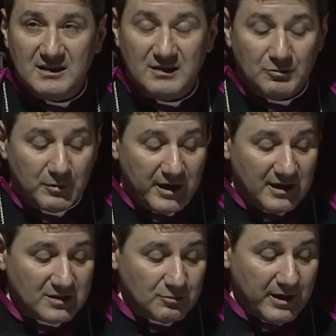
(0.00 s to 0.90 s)

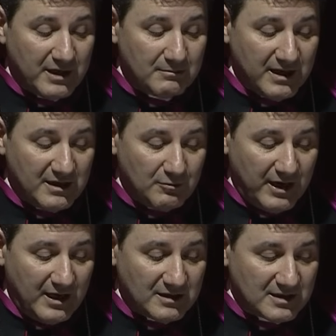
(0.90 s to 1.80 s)
its way in many
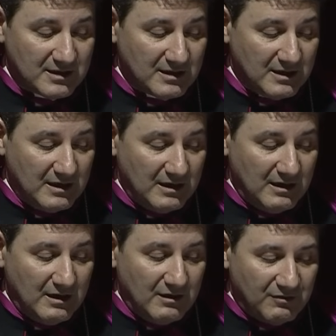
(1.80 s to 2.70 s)
ways.
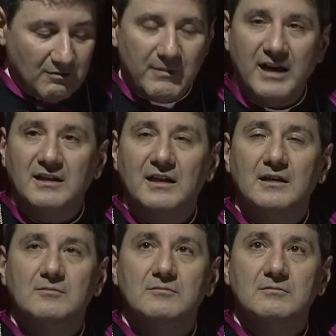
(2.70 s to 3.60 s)
For
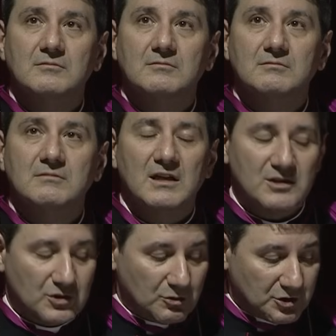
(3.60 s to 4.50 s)
many,
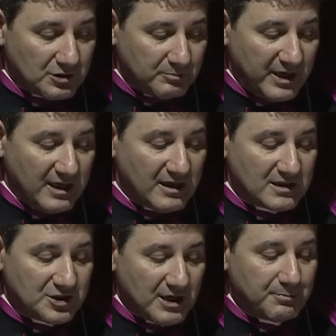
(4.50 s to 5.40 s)
social media
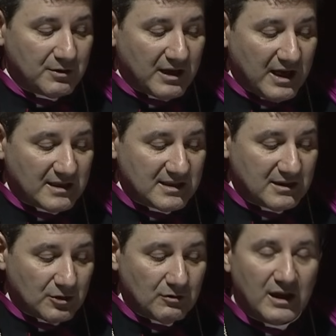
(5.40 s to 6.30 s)
is jeopardizing
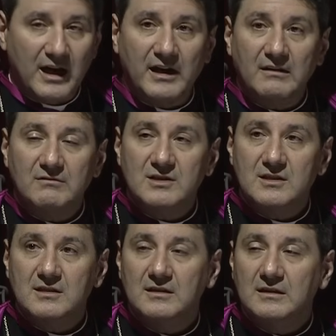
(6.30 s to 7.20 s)
their
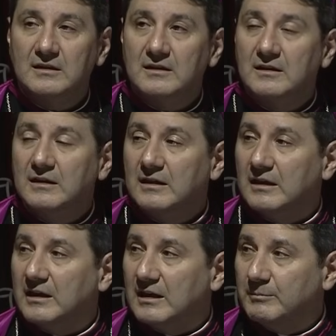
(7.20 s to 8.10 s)
lives
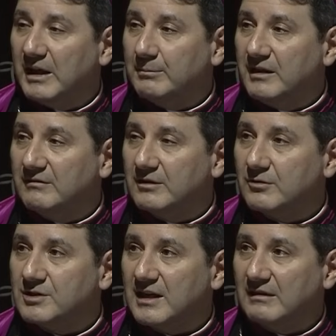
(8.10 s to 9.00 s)
and maybe even
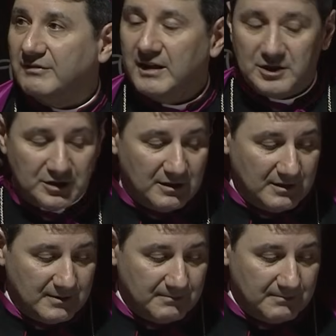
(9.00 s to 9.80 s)
their salvation.